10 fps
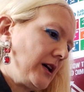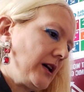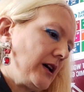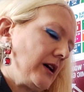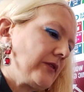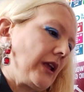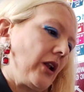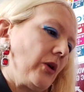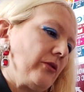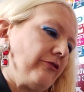and in
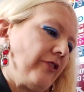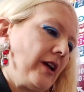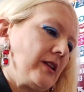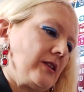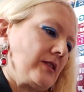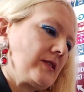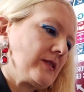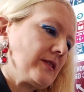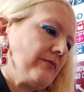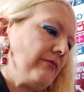law,
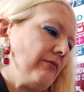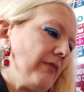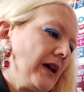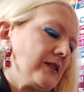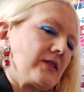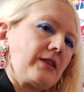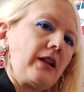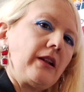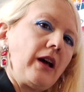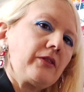finance, medicine
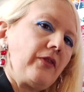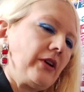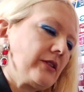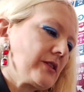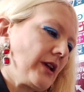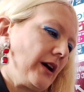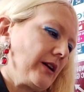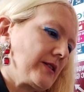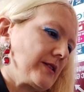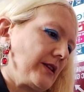and
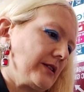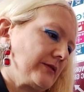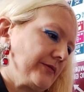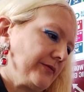advertising.